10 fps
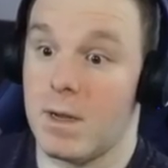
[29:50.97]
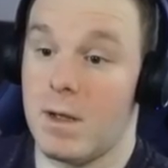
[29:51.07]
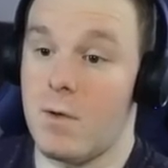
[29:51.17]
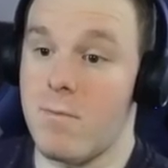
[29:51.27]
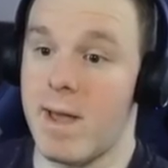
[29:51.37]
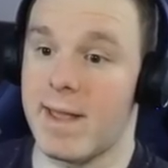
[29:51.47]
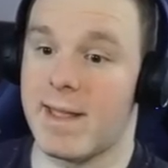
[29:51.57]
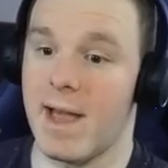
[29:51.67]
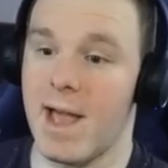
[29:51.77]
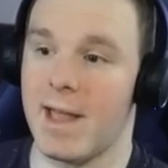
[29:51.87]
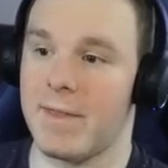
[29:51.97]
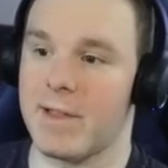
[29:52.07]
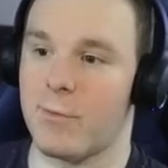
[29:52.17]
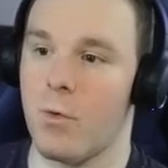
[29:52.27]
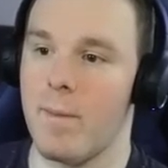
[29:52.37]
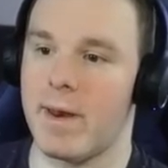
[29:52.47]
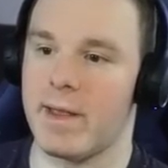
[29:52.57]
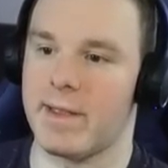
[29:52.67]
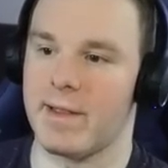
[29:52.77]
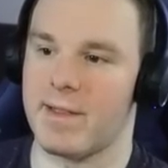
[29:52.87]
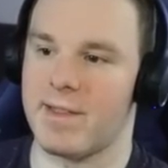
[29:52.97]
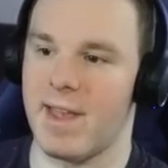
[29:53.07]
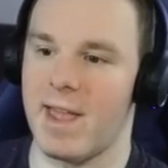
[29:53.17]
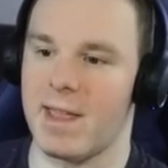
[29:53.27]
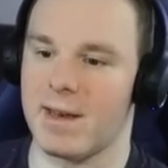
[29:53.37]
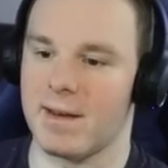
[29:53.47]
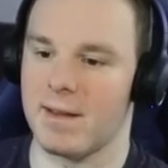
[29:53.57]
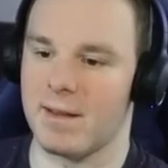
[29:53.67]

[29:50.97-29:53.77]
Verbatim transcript: Oh my god, this woman is insane.